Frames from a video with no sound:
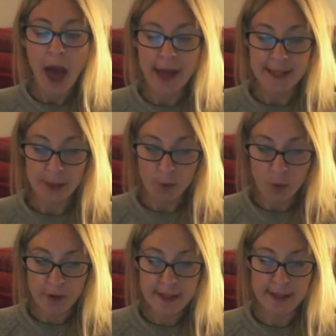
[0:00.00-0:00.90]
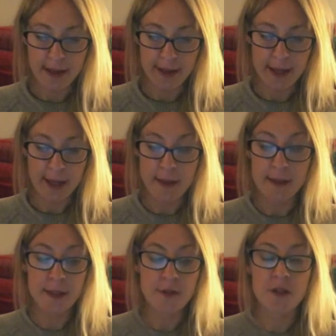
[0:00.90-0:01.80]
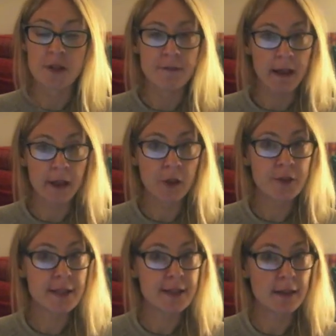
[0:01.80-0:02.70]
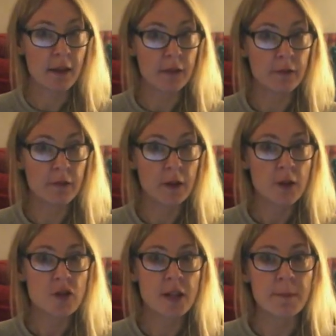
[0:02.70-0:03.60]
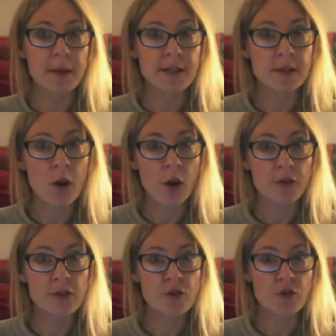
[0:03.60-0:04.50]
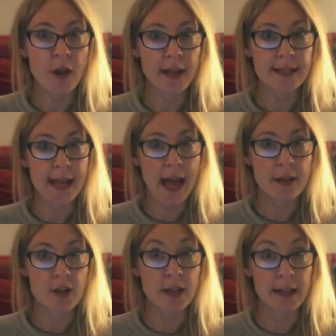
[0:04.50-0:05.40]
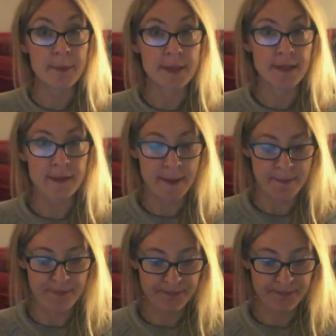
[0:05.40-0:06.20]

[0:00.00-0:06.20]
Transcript: And he warned Psyche that if she valued his love, she must not try to catch a glimpse of him.